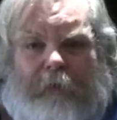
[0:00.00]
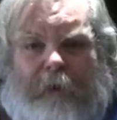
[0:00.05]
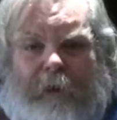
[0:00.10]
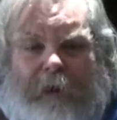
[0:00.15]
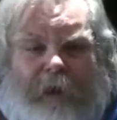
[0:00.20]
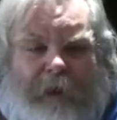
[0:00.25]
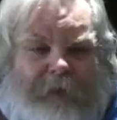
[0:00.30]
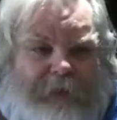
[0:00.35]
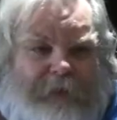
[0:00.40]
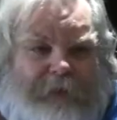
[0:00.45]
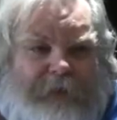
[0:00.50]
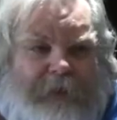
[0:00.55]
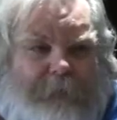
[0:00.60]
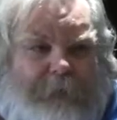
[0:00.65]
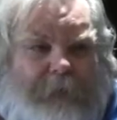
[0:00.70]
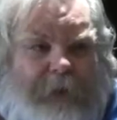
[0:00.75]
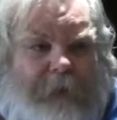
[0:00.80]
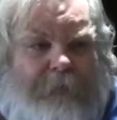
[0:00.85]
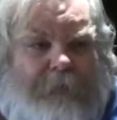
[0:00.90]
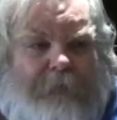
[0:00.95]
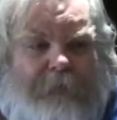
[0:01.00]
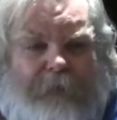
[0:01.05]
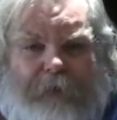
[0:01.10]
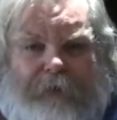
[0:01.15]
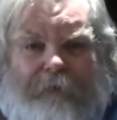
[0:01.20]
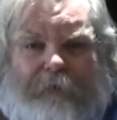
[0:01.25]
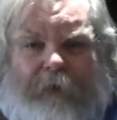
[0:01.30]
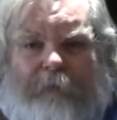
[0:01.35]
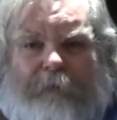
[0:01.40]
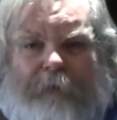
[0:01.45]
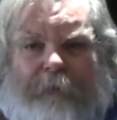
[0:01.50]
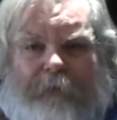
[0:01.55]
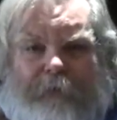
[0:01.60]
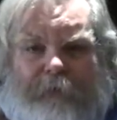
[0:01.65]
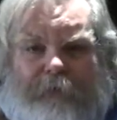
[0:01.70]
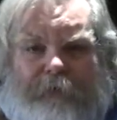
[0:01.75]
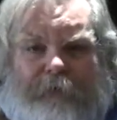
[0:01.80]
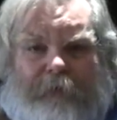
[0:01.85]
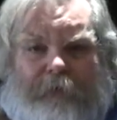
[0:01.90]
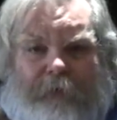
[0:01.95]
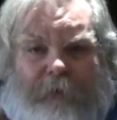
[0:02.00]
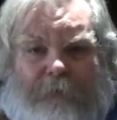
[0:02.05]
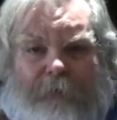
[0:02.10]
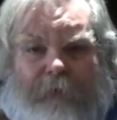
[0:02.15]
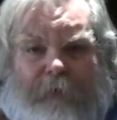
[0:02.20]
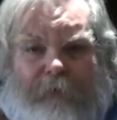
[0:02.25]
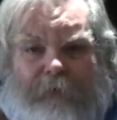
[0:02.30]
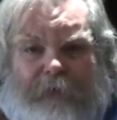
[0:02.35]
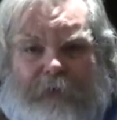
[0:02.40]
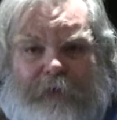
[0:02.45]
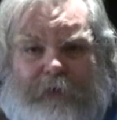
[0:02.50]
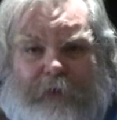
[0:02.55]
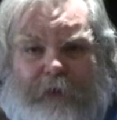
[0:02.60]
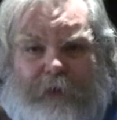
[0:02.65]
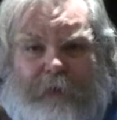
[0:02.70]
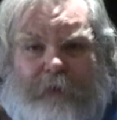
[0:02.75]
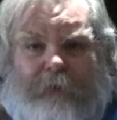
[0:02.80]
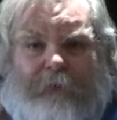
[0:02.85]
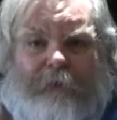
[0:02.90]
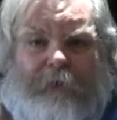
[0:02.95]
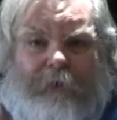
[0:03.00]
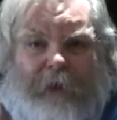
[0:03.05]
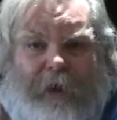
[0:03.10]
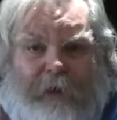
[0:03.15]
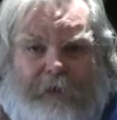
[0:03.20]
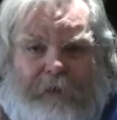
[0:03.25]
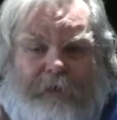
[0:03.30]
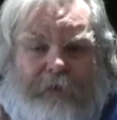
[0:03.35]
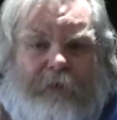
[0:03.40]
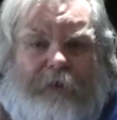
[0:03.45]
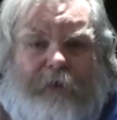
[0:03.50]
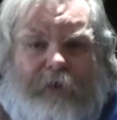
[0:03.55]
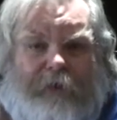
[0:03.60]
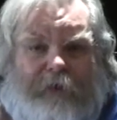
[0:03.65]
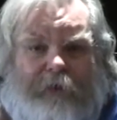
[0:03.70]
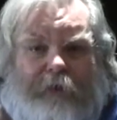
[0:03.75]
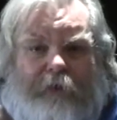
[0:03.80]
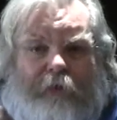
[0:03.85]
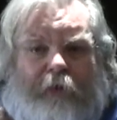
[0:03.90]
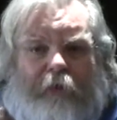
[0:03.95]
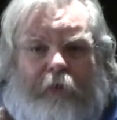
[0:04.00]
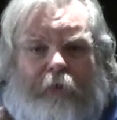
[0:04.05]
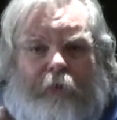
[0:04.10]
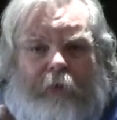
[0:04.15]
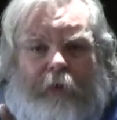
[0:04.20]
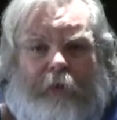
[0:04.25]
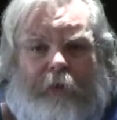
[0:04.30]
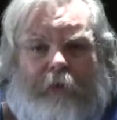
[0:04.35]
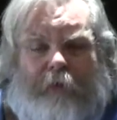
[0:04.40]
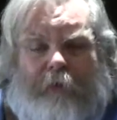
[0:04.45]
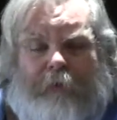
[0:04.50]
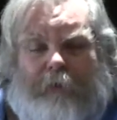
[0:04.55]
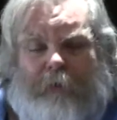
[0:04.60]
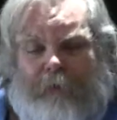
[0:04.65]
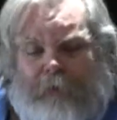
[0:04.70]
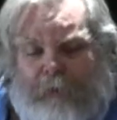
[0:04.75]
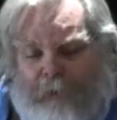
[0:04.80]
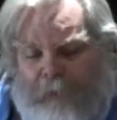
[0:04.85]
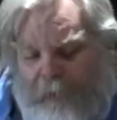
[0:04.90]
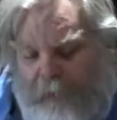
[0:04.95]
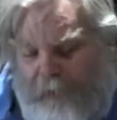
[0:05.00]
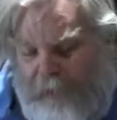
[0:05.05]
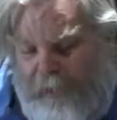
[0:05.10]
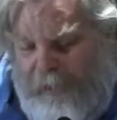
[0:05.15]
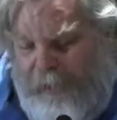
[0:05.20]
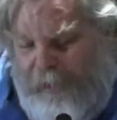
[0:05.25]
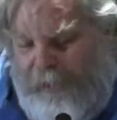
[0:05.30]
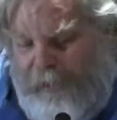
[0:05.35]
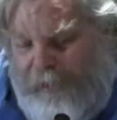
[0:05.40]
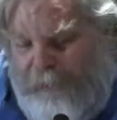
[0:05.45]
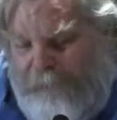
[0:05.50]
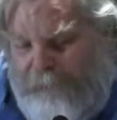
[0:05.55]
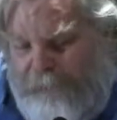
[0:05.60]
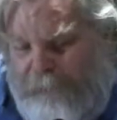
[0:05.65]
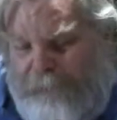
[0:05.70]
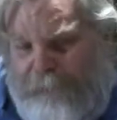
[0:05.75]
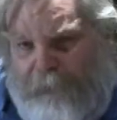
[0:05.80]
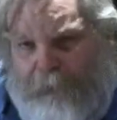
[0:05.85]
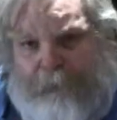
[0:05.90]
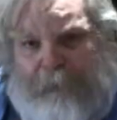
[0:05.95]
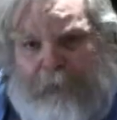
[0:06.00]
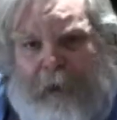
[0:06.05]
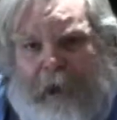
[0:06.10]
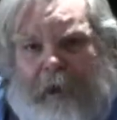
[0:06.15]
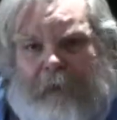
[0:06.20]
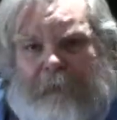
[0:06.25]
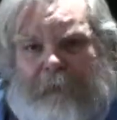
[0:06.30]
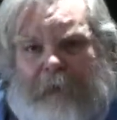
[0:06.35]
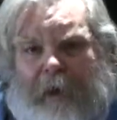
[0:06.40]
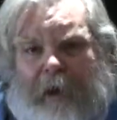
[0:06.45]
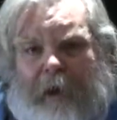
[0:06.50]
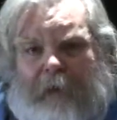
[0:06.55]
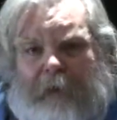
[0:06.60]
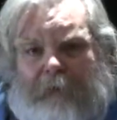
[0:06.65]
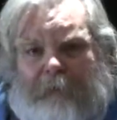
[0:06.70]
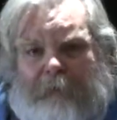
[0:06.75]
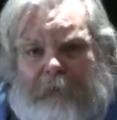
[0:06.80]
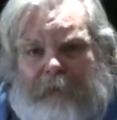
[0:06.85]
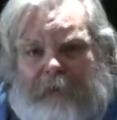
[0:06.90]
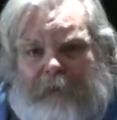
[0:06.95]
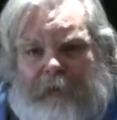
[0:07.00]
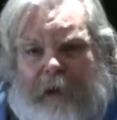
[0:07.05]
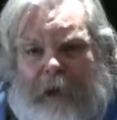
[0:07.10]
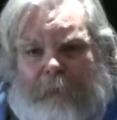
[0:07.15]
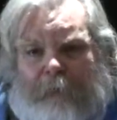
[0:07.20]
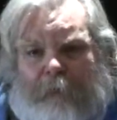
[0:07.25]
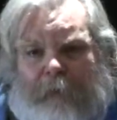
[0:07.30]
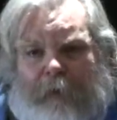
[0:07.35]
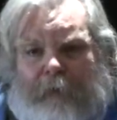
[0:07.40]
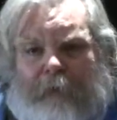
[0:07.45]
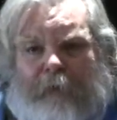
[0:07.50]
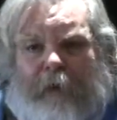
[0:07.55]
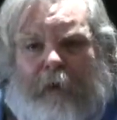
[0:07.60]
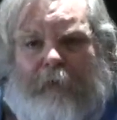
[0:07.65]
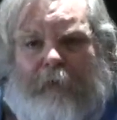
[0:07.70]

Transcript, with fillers: And as I said, we have 30 drug reversals so far this year, last year and this year included and we're real proud of that. And we just had one the